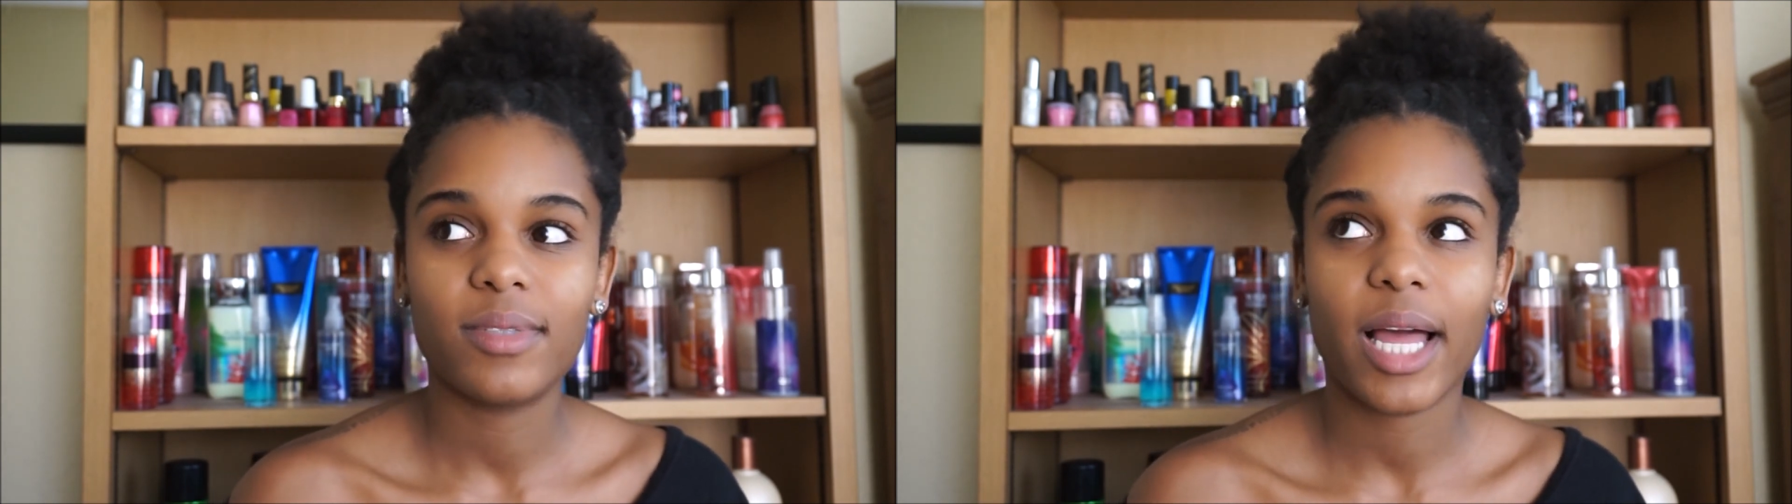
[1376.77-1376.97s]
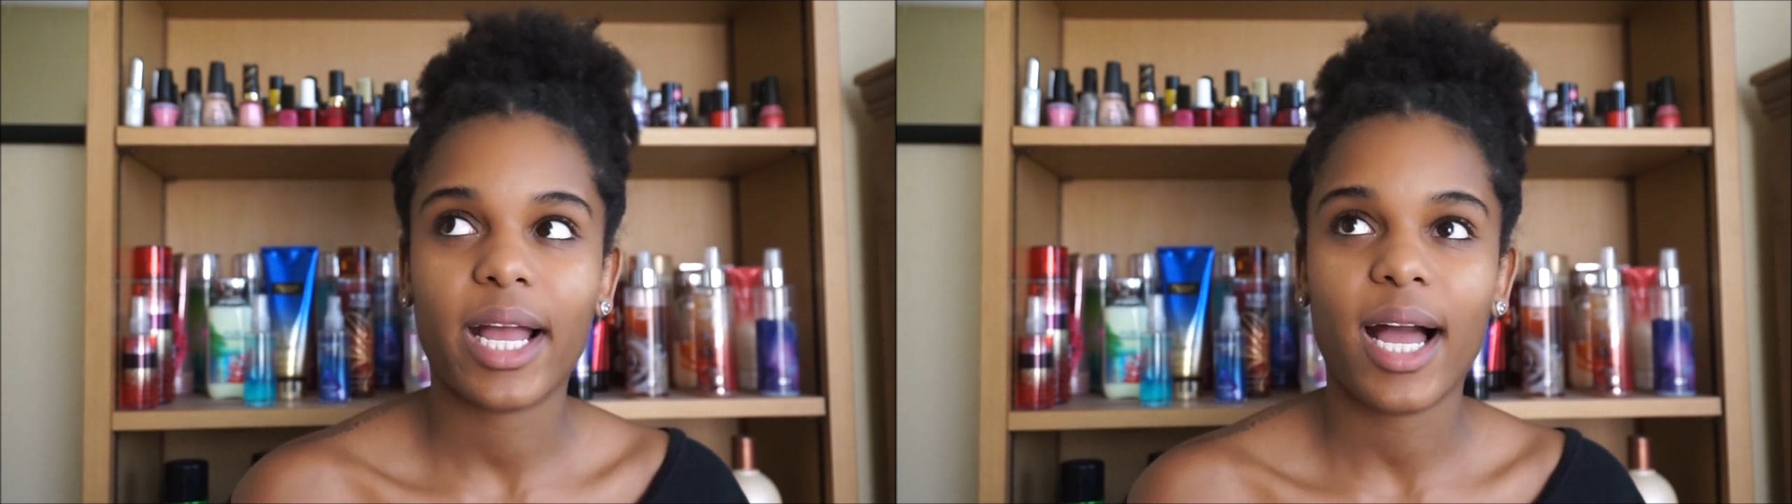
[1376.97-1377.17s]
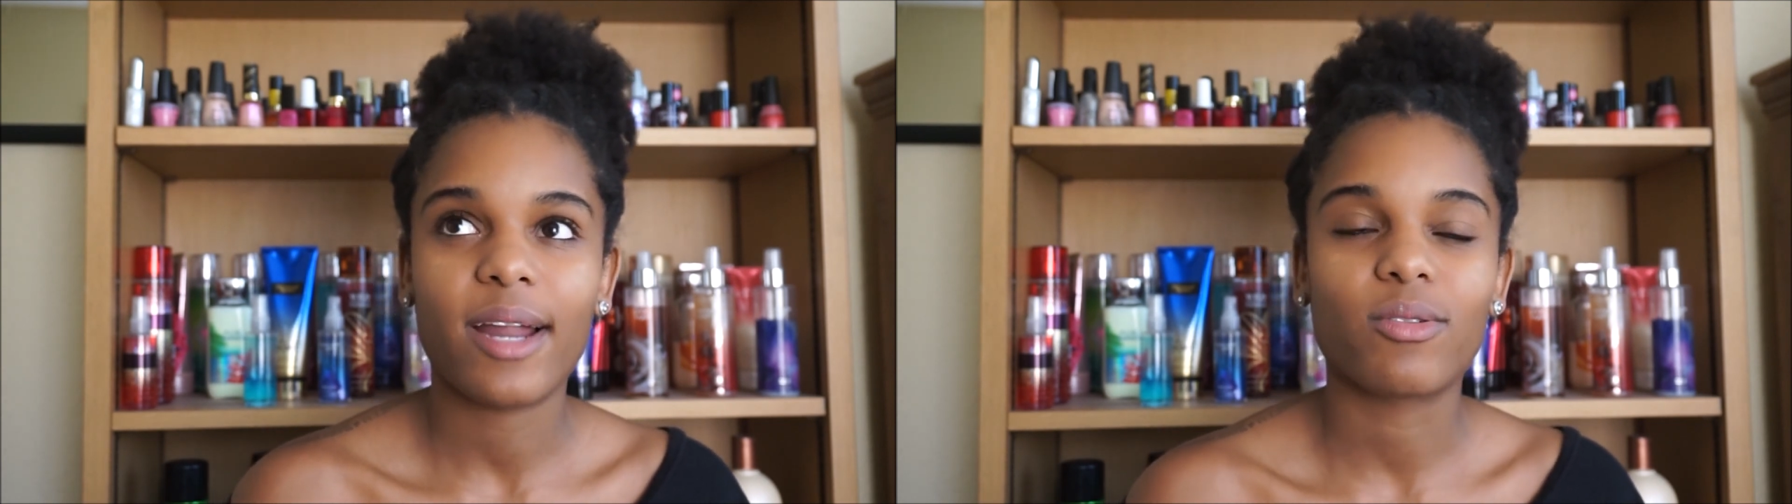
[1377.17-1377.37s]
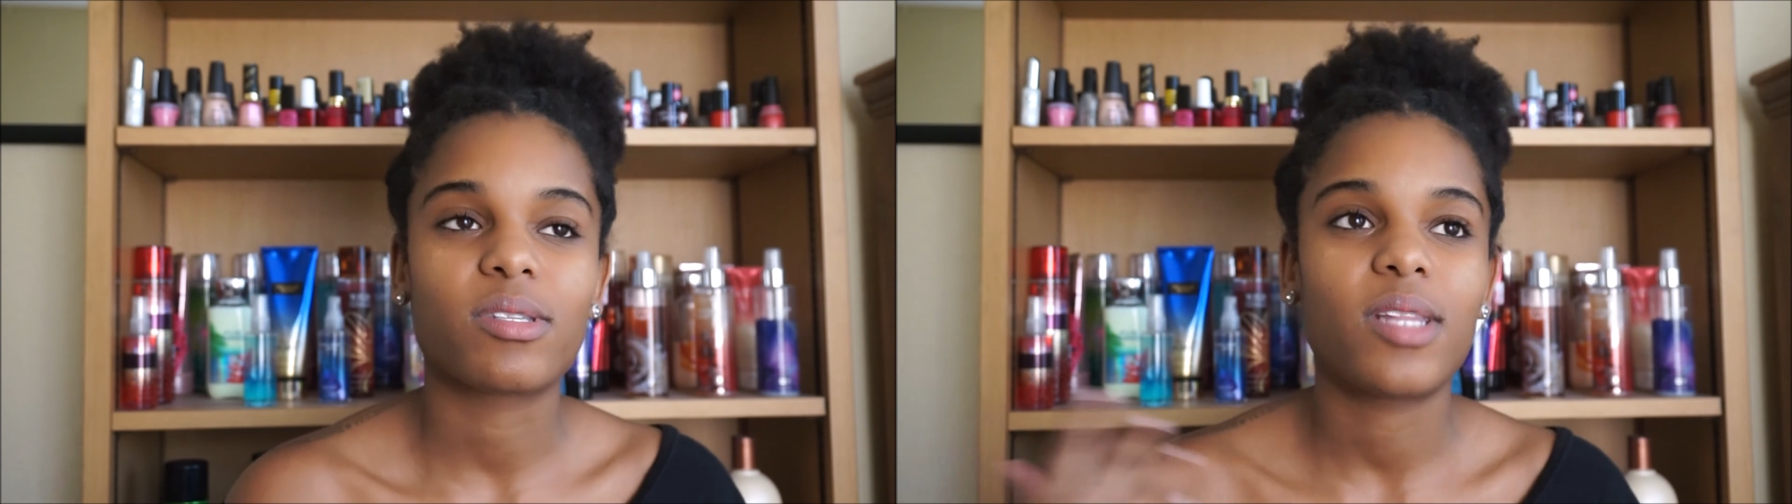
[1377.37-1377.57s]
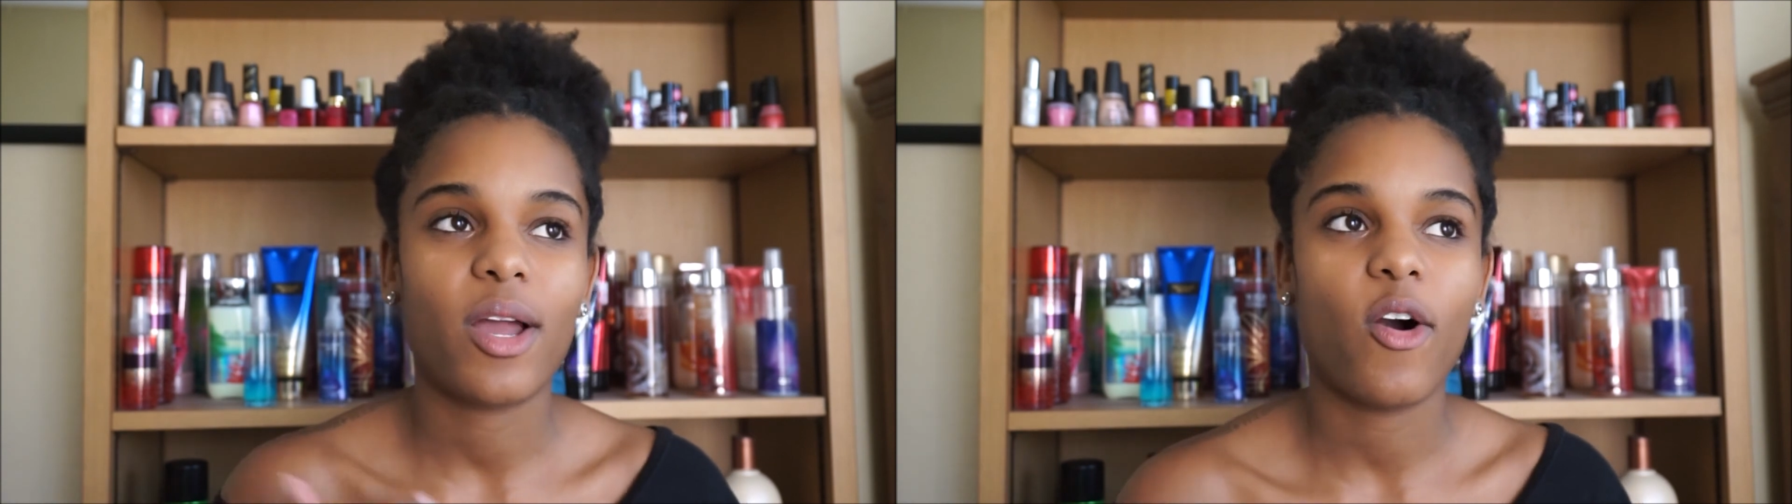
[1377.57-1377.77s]
Like, I don't
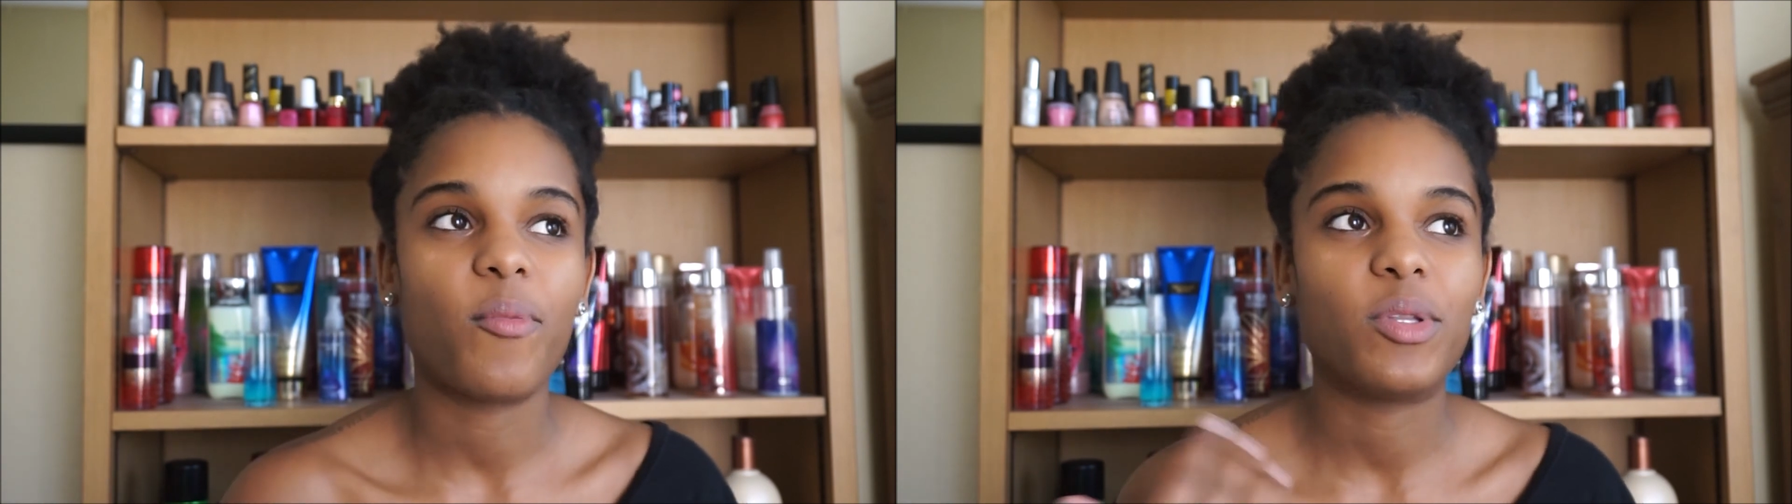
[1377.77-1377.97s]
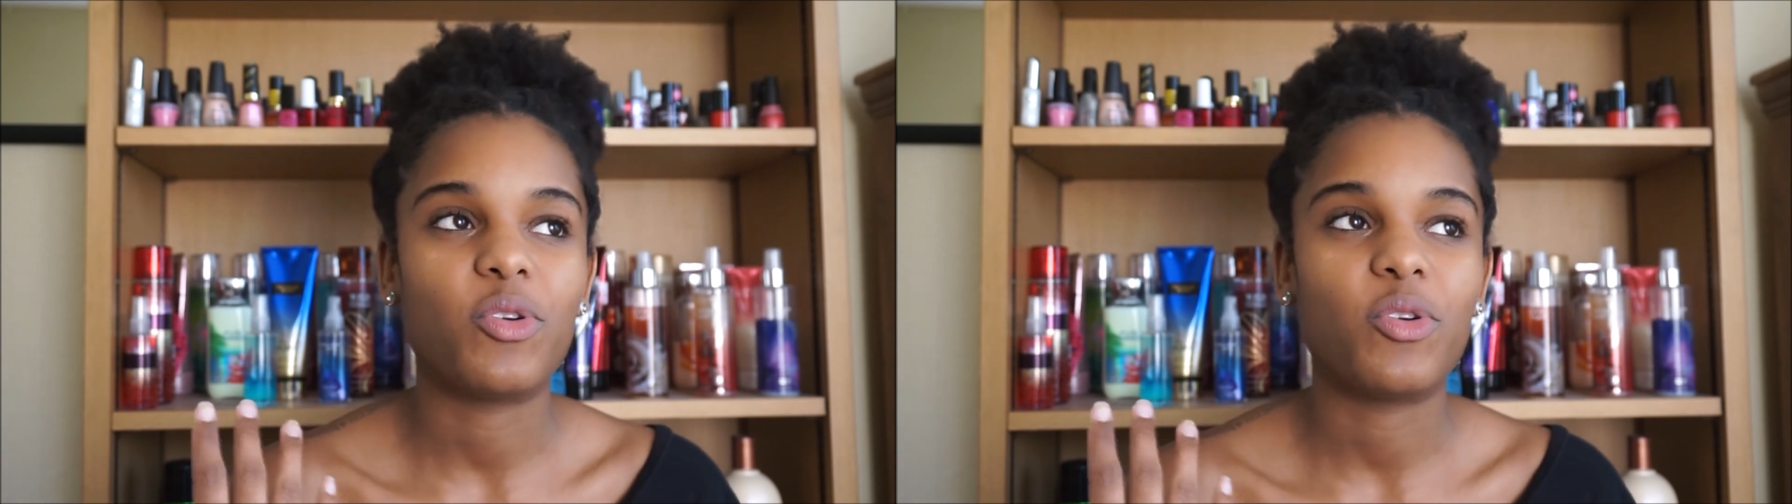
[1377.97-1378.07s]
stay home and